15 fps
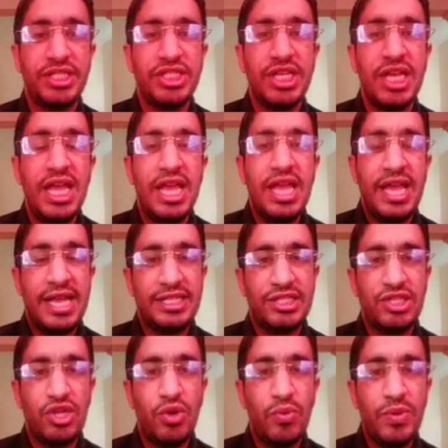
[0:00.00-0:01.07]
it's going to
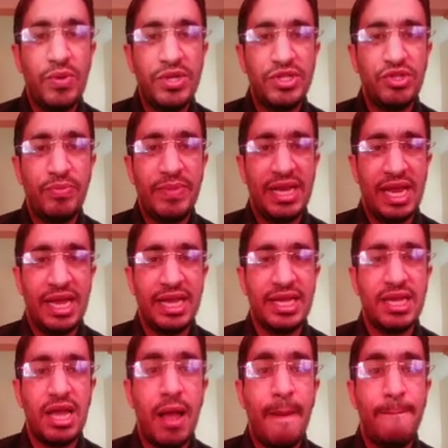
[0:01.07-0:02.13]
be like
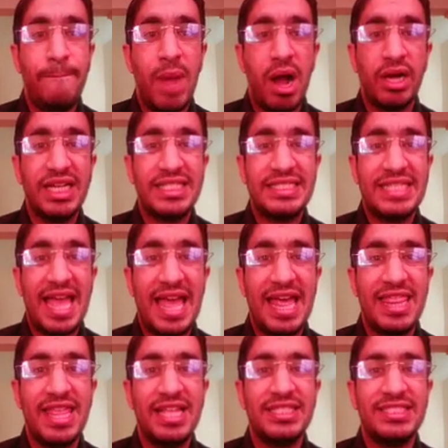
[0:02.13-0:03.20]
Mark said
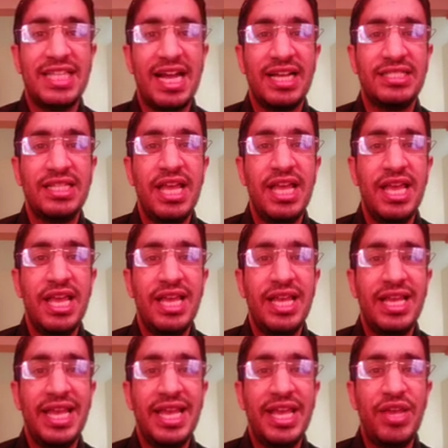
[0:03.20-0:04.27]
that he
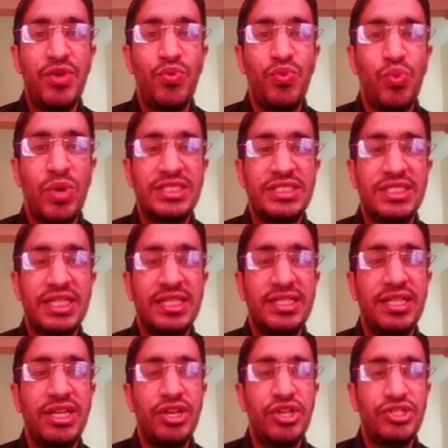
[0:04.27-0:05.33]
wanted to
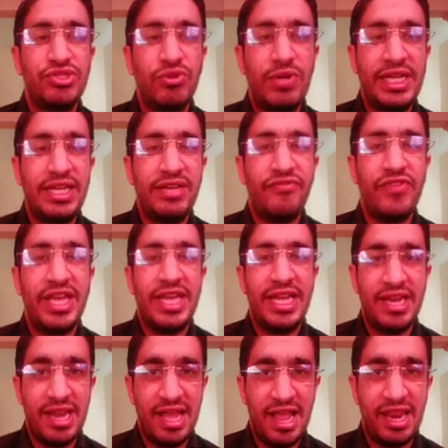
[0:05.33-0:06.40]
live in
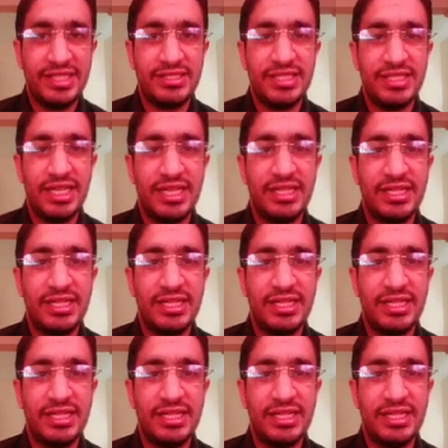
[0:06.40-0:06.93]
London.